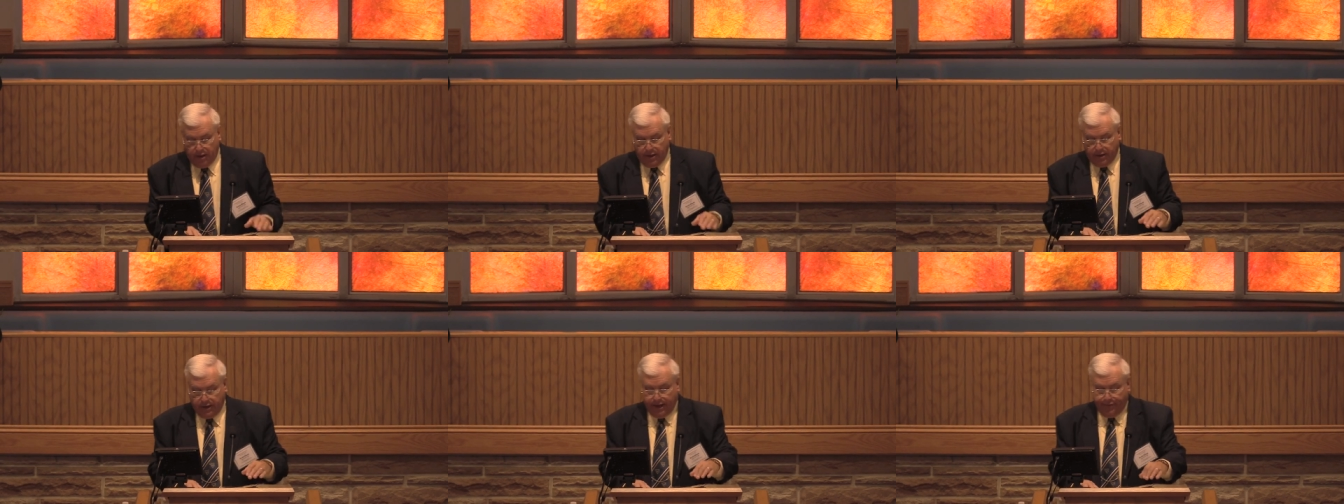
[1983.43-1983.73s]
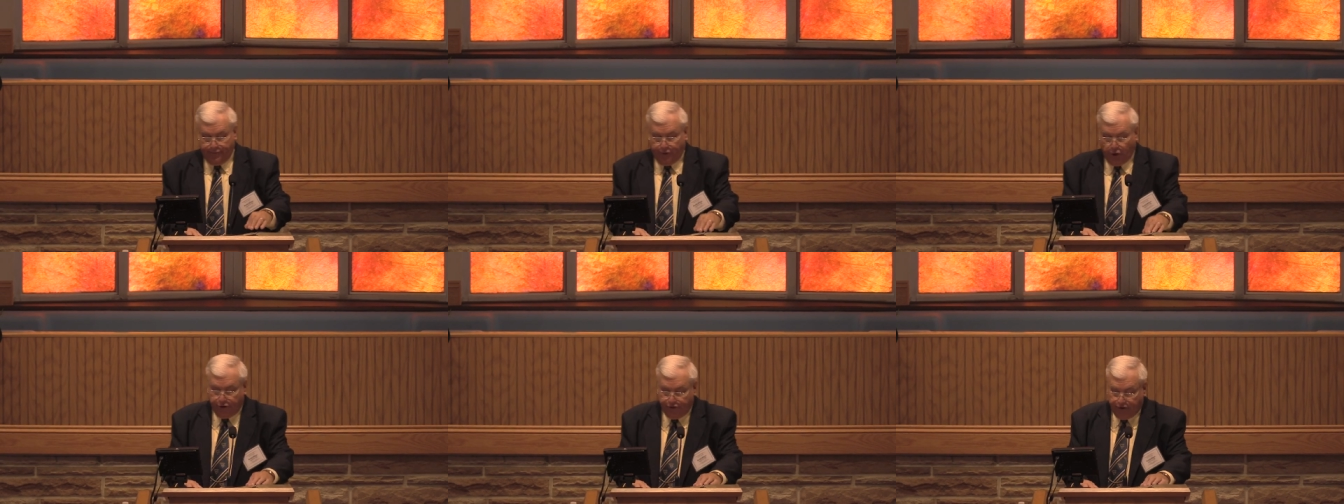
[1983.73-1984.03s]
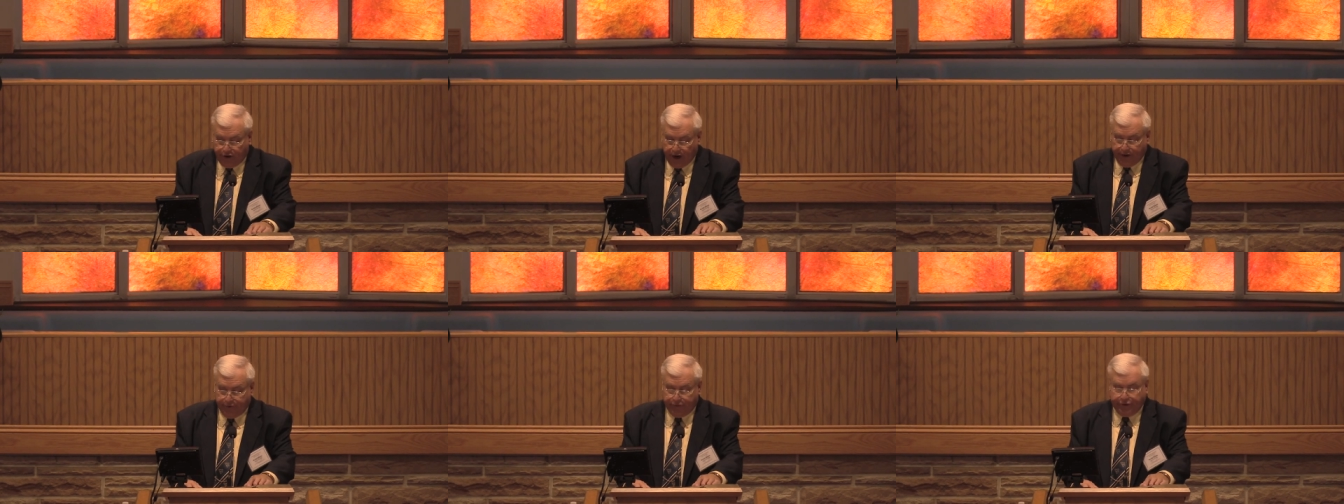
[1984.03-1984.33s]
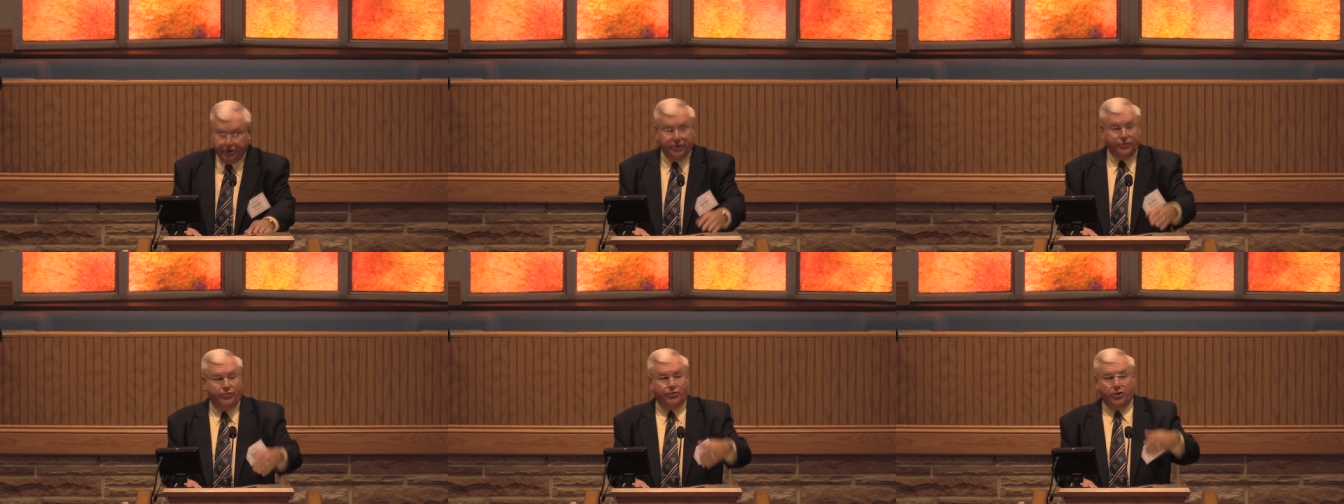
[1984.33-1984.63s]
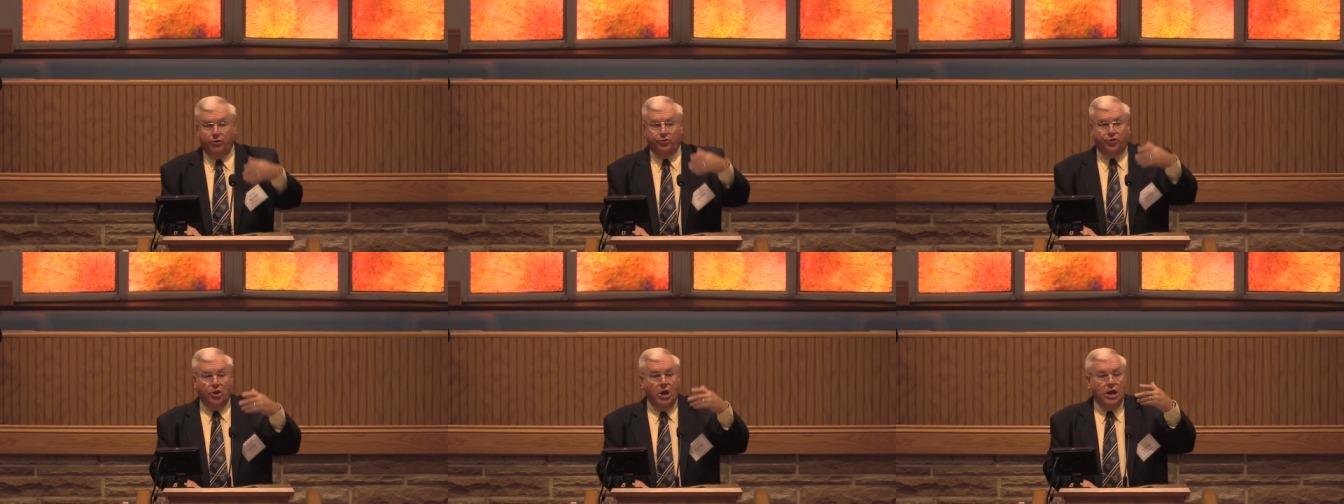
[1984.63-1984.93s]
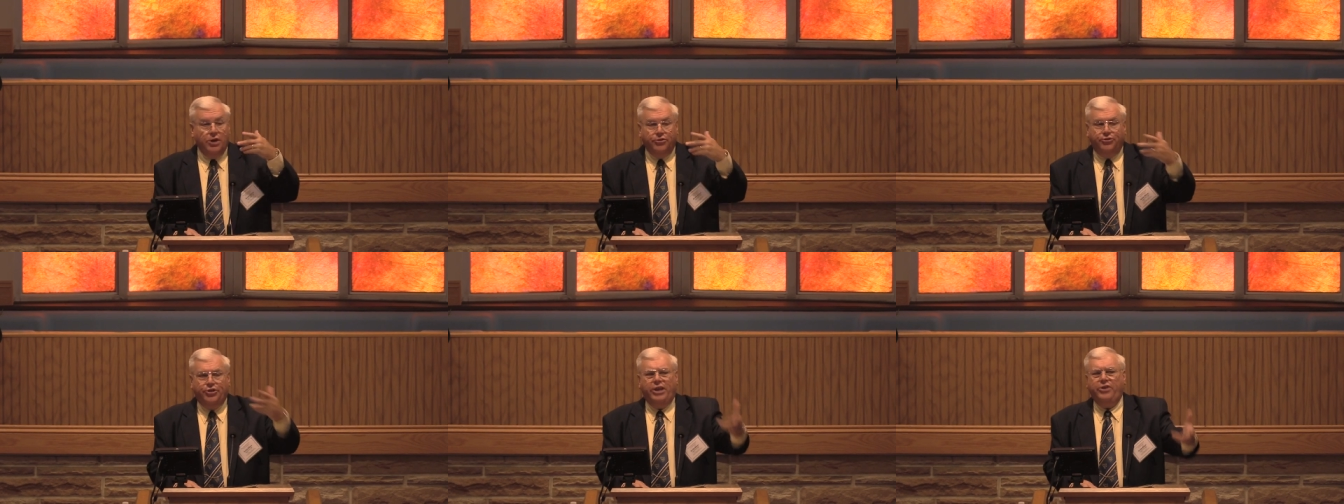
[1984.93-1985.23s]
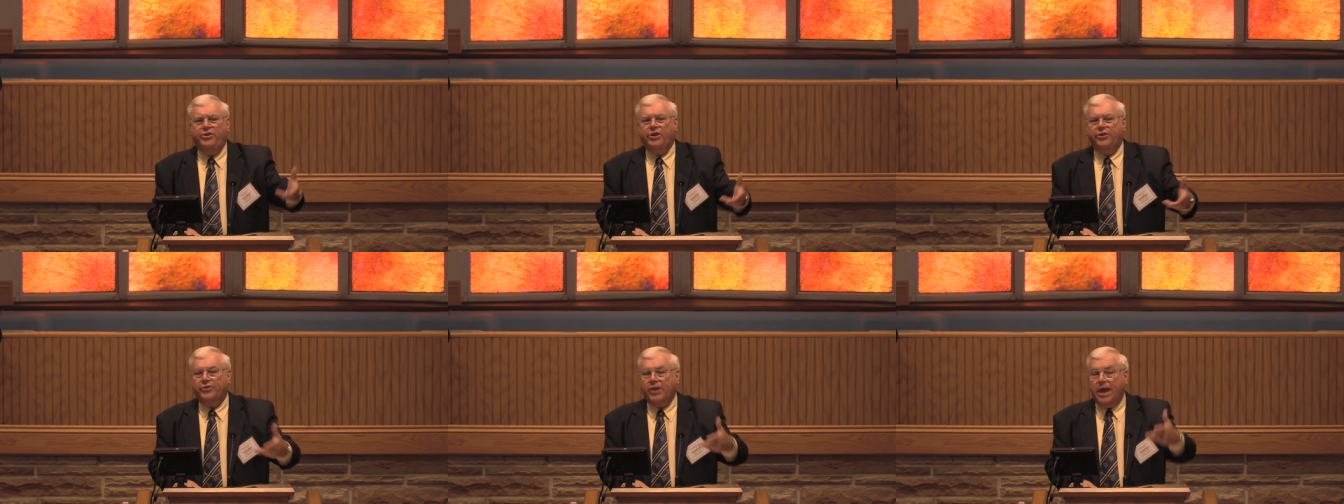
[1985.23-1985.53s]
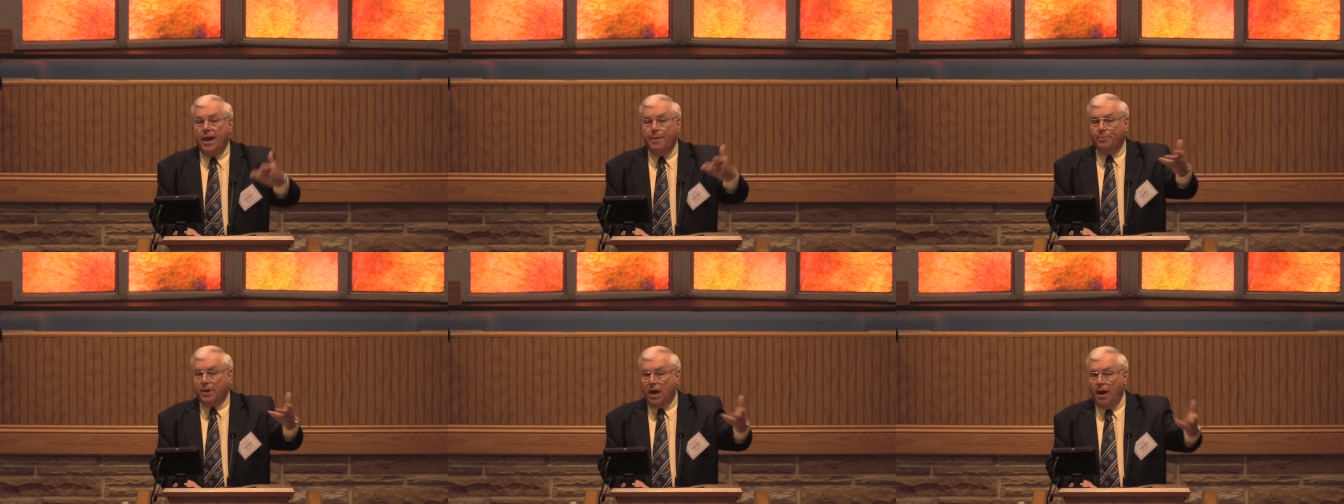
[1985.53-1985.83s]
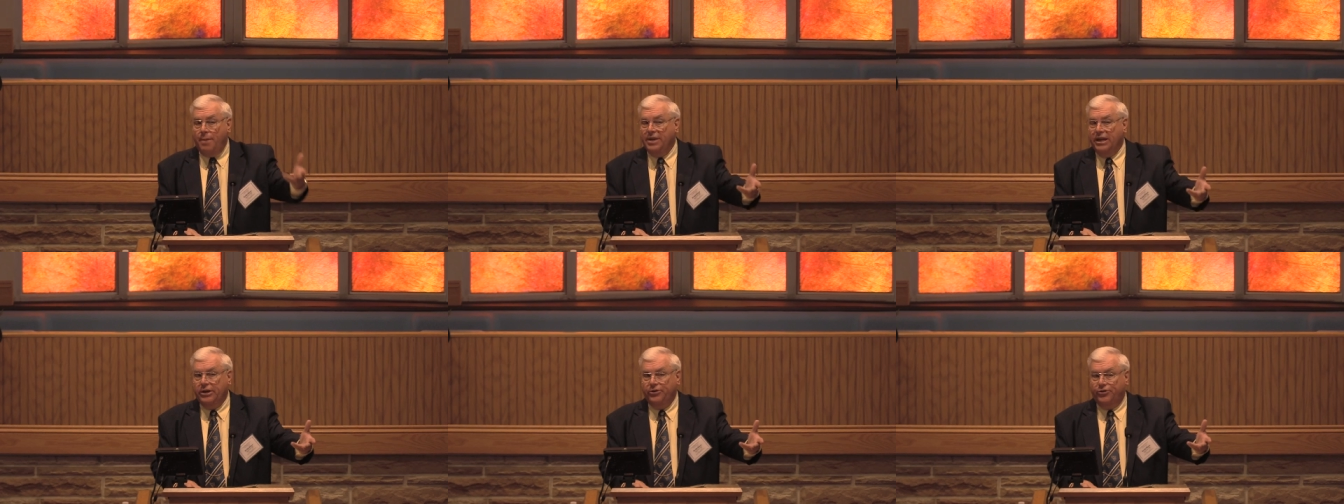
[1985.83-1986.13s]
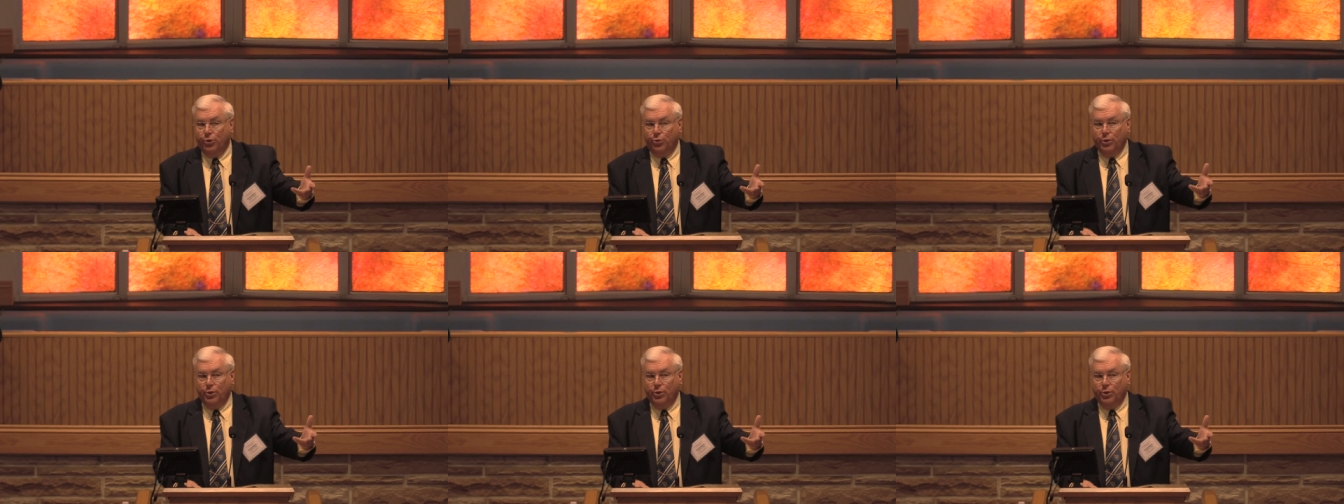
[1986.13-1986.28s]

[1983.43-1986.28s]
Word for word: and give her justice, so she just kept coming